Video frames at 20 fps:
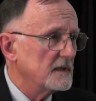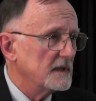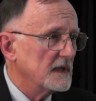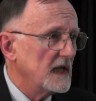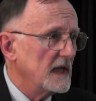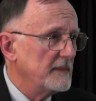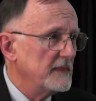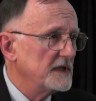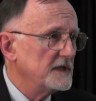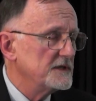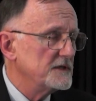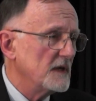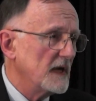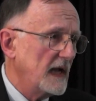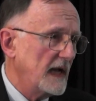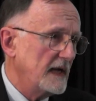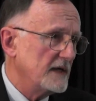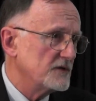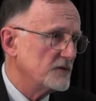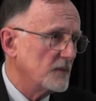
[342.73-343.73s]
came into
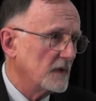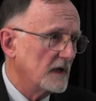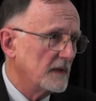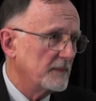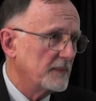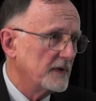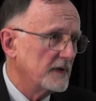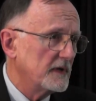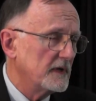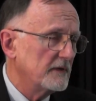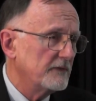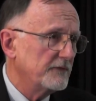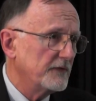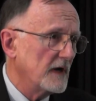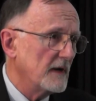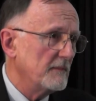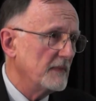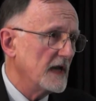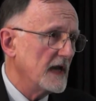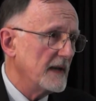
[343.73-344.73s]
Antwerp
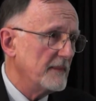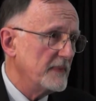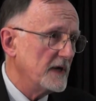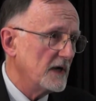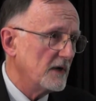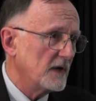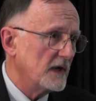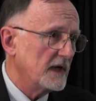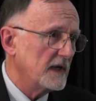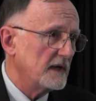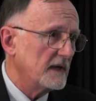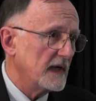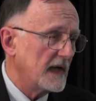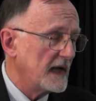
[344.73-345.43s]
from Liberia